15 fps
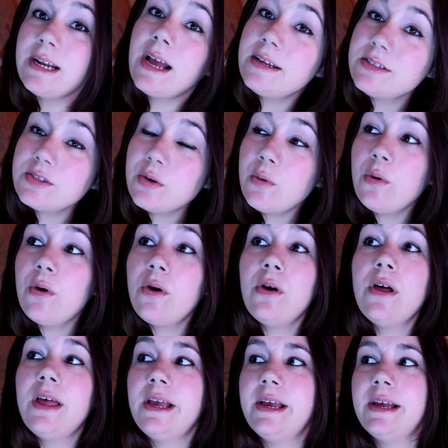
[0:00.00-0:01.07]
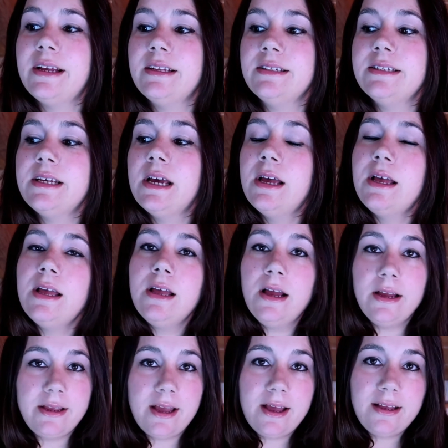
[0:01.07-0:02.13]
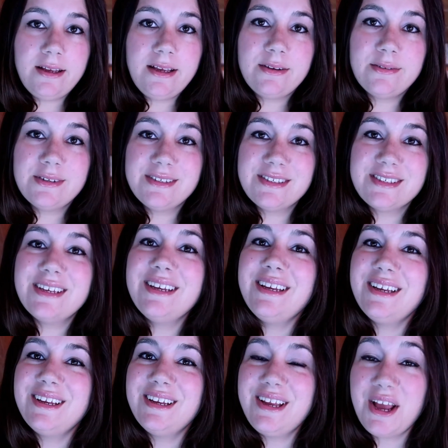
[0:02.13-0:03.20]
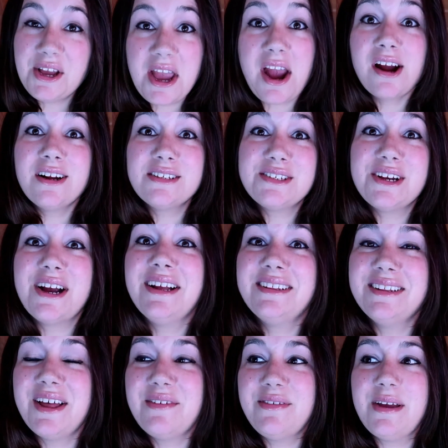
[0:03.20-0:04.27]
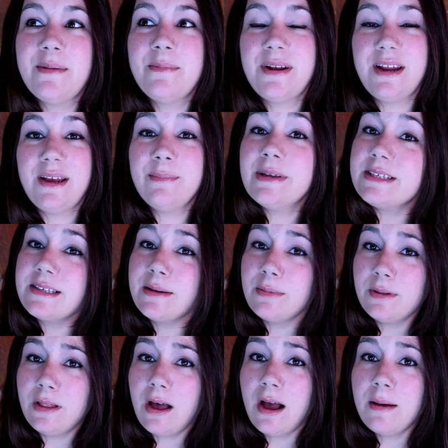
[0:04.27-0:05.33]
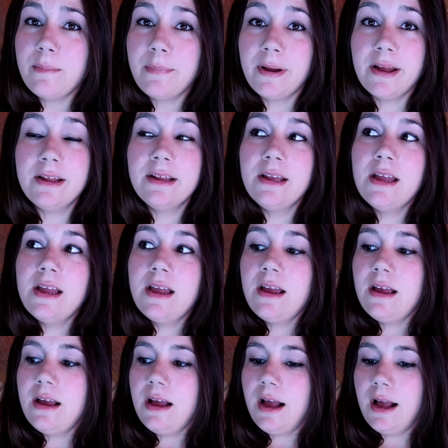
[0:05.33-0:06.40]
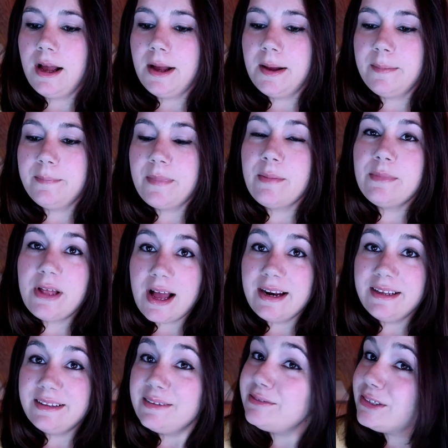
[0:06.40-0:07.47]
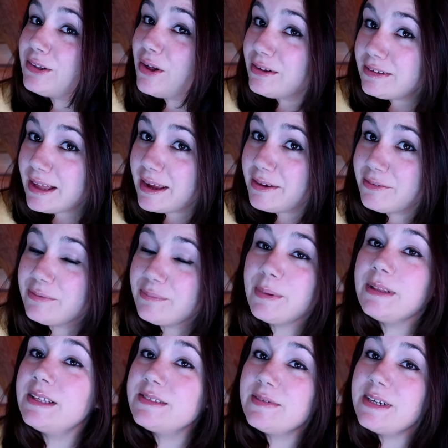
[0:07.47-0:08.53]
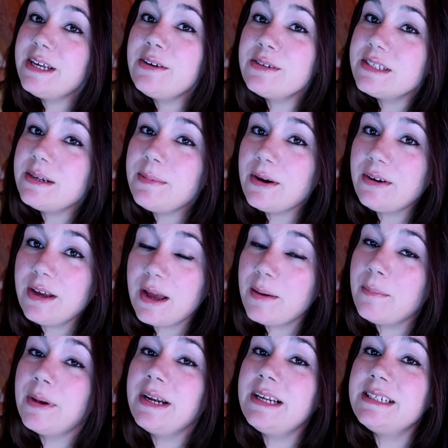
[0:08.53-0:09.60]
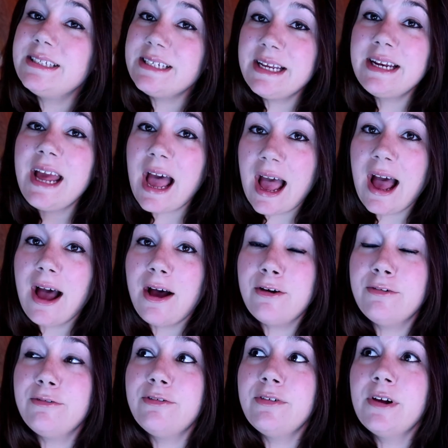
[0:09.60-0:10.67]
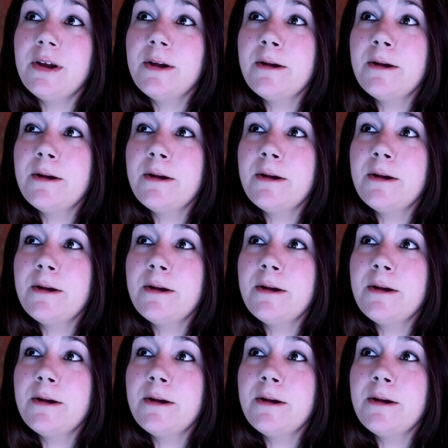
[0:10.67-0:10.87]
in high school, and yeah, he was a character. I love him and I miss him a lot, but I'm glad he lived a long life. But this video isn't about him, but he did have